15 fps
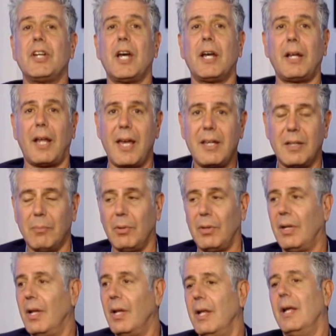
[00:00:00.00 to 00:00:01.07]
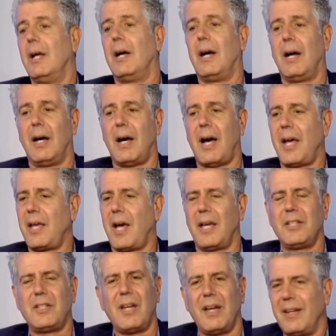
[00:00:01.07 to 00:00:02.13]
unlikable, uh,
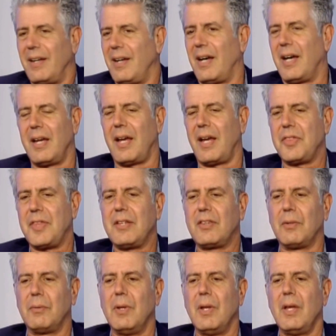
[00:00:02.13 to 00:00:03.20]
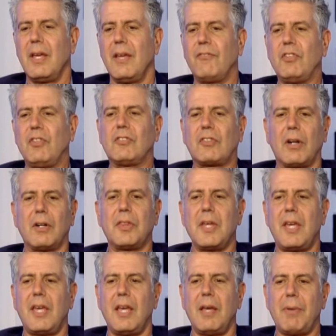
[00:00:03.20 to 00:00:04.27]
I, I I think that if you start
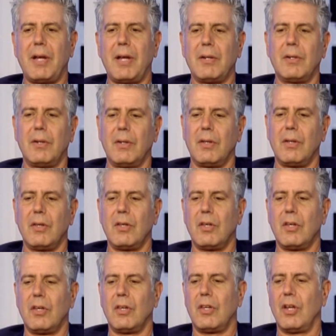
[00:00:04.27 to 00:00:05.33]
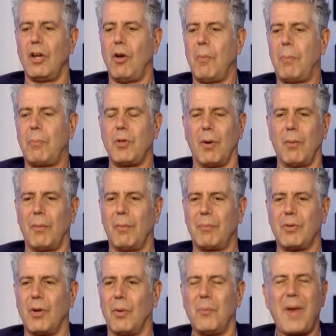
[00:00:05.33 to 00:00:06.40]
thinking about you know your
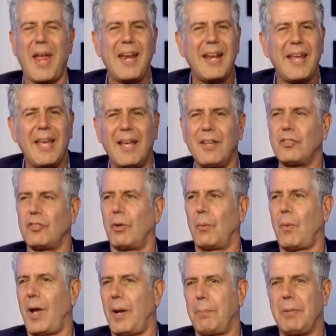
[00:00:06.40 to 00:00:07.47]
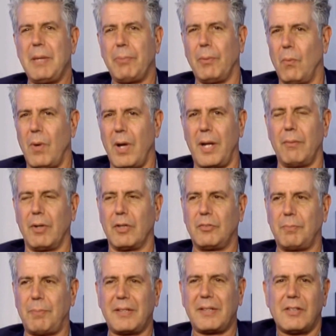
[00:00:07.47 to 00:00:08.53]
your ratings or what people want to
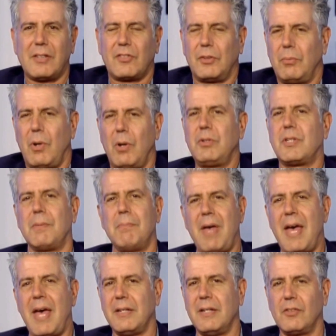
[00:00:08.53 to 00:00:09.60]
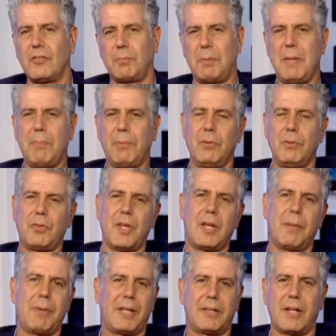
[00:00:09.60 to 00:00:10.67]
expect, that's the road to madness. People who think
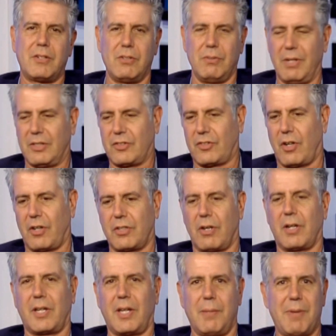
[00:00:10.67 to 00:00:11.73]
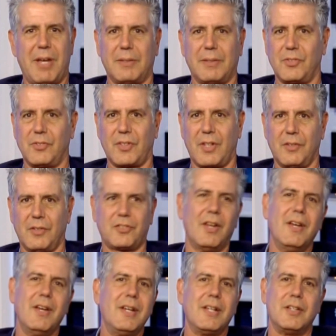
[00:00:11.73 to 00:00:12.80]
about that too much start talking about themselves
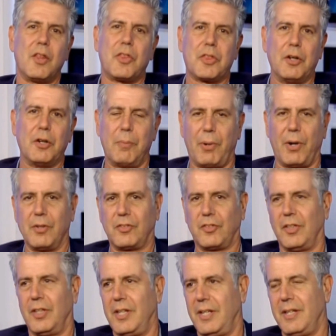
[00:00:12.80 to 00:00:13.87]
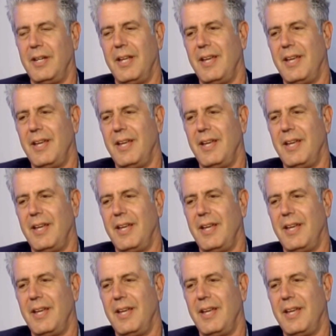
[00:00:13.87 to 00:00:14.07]
in the third person and